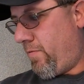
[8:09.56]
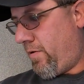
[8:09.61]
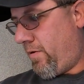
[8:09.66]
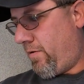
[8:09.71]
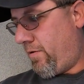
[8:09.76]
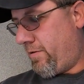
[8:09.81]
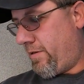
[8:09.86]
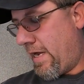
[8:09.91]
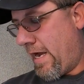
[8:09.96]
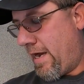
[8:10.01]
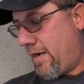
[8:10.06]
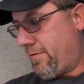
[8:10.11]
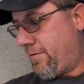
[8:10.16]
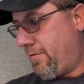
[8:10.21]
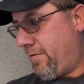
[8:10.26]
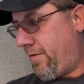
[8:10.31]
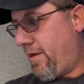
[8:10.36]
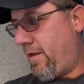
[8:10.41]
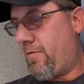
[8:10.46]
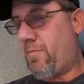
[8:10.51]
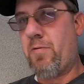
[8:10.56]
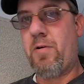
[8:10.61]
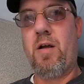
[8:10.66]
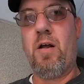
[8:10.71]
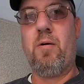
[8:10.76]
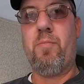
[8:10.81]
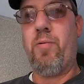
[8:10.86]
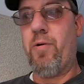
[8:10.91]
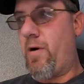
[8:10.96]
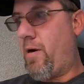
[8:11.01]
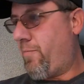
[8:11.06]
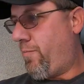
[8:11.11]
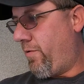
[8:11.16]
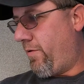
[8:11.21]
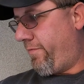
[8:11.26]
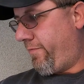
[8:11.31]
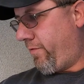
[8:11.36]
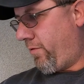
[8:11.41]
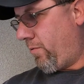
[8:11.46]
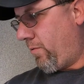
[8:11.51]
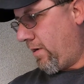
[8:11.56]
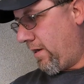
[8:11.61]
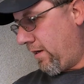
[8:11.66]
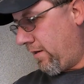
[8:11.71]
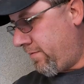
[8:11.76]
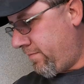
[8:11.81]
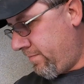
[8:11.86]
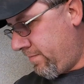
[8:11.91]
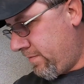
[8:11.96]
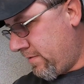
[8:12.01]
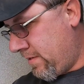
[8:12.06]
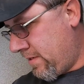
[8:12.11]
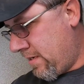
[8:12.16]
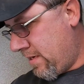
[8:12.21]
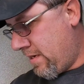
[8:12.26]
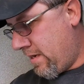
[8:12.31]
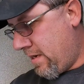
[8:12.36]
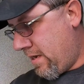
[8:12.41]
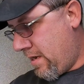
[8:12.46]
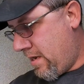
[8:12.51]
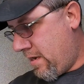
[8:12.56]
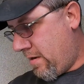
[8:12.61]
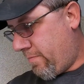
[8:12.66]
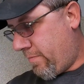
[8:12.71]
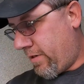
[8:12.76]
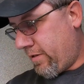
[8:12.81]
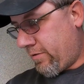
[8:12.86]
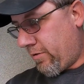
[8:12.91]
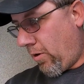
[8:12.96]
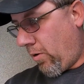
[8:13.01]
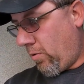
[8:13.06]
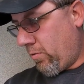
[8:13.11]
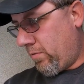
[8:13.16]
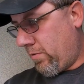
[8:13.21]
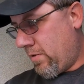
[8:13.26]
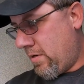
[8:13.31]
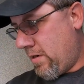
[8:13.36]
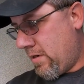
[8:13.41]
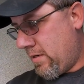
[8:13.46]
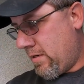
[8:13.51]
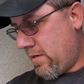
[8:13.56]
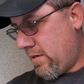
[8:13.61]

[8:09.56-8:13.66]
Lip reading: one of those hassle things we got to put up with for a while. But it's holding.